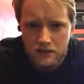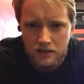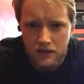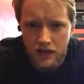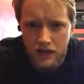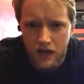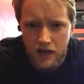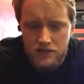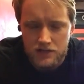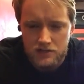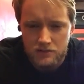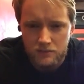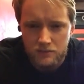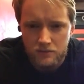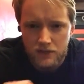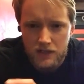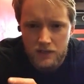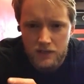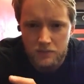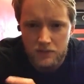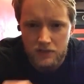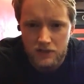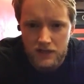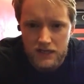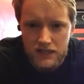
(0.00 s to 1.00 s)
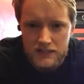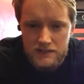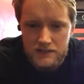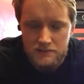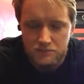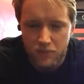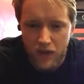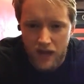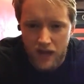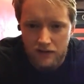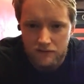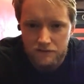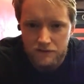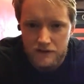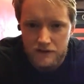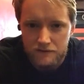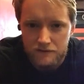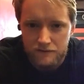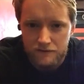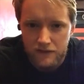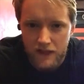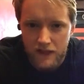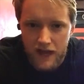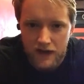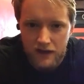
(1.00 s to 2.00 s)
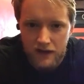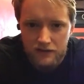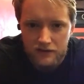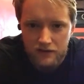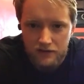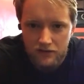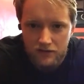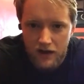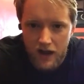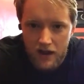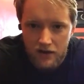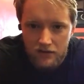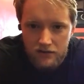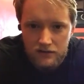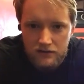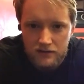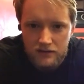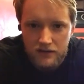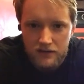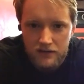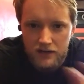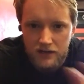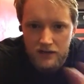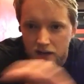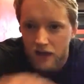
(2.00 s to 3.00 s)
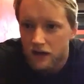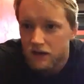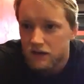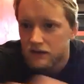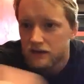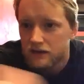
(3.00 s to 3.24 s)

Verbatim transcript: Kasha, keep your knees bent, feet flat on the ground. There you go.